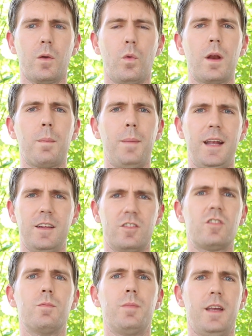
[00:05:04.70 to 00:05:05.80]
what it
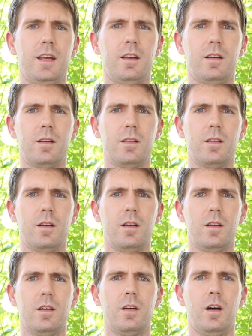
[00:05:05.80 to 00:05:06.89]
means to be
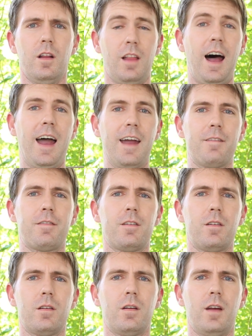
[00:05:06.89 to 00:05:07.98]
alive
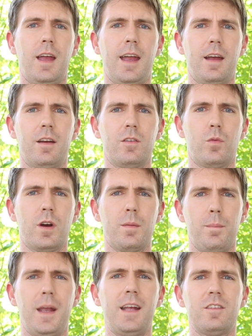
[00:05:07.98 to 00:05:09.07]
and what it
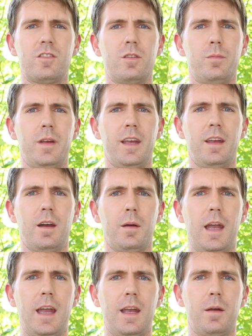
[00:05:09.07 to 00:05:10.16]
means to be a
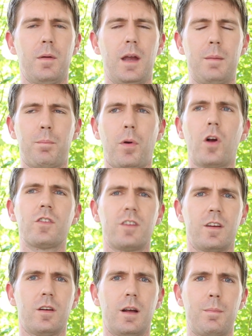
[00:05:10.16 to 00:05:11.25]

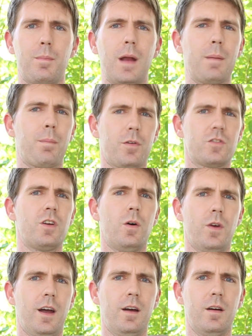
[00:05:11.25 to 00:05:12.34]
person, a
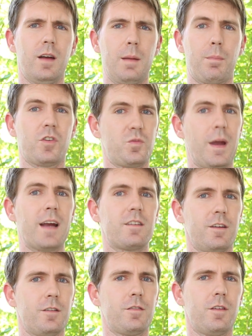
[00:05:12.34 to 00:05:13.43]
persona, a
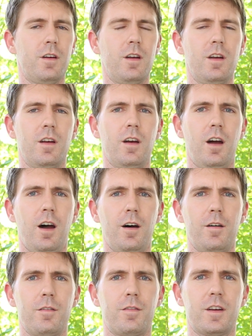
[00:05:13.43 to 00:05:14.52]
perspective
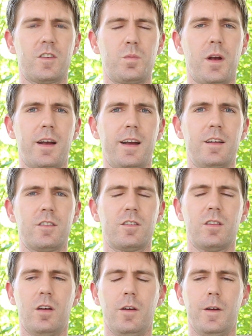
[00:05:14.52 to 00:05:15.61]
of experience.